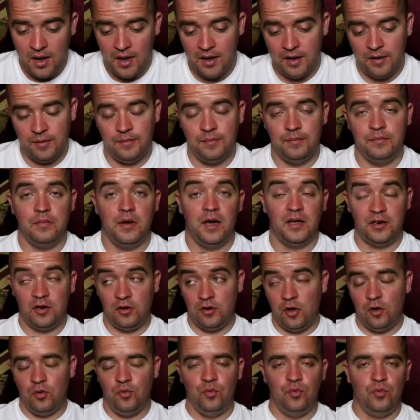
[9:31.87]
I
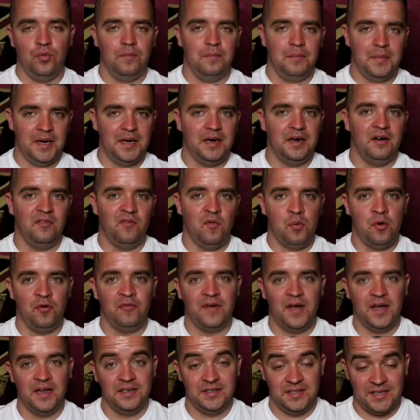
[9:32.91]
don't know many Liverpool
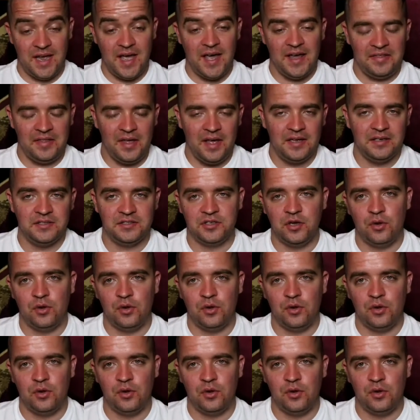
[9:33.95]
fans at that,